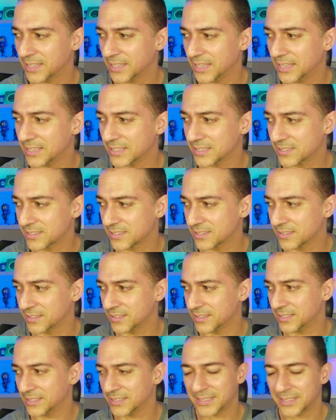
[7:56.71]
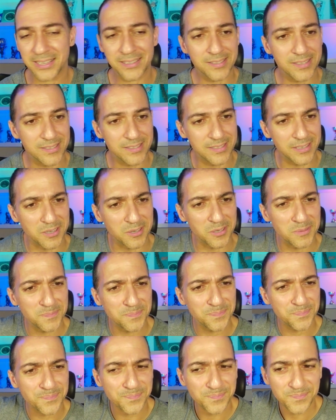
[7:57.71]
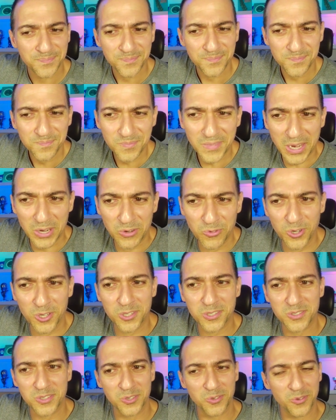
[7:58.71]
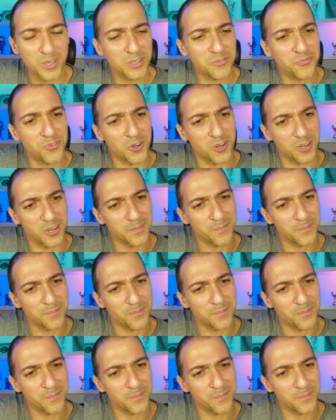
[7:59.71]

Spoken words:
is necessary. Rook to a4.